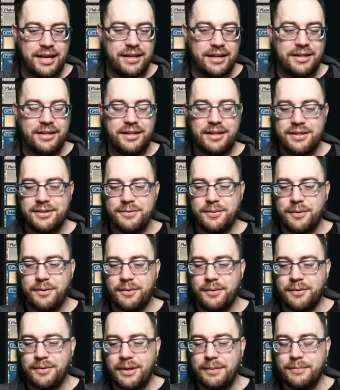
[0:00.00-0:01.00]
I think that's
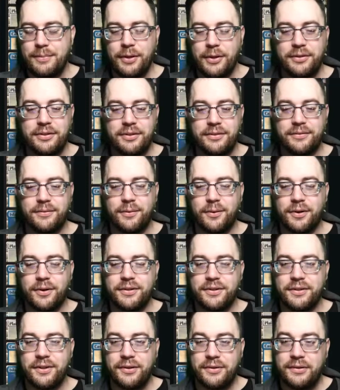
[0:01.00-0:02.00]
what they built it for.
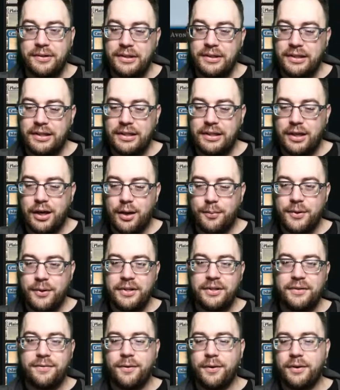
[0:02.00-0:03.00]
So I'll bring in
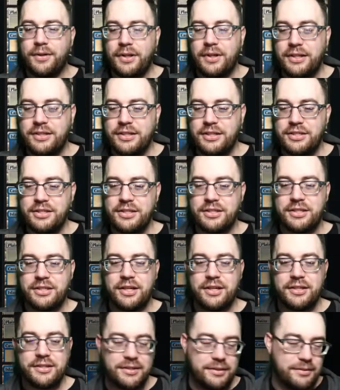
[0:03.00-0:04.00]
the 4th Cleansing just
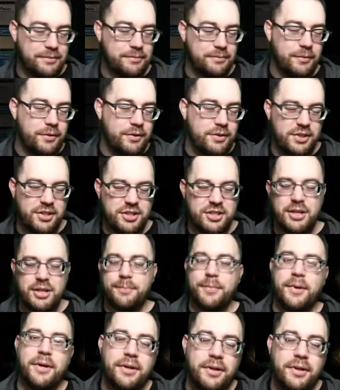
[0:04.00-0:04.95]
because, and we'll just ship it.